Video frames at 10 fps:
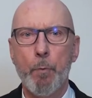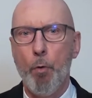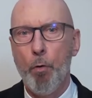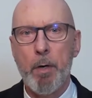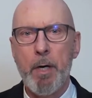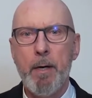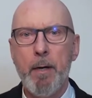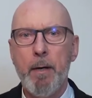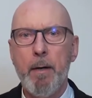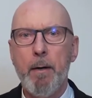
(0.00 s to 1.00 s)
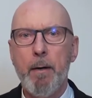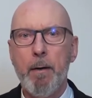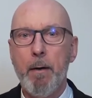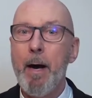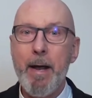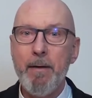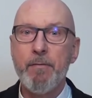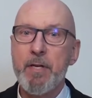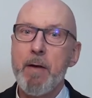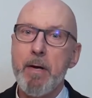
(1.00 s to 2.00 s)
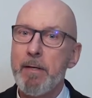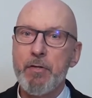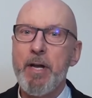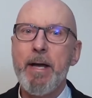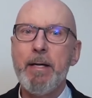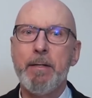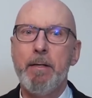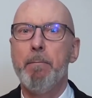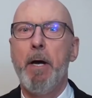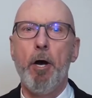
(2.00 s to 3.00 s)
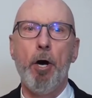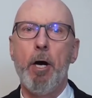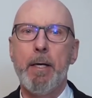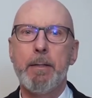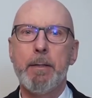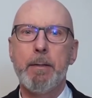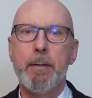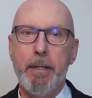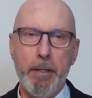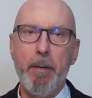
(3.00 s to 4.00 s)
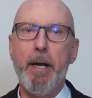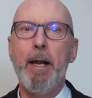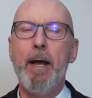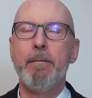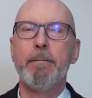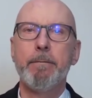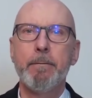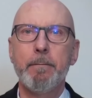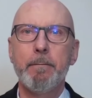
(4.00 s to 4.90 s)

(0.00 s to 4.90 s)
Or, I have some anxiety in my heart, in my life.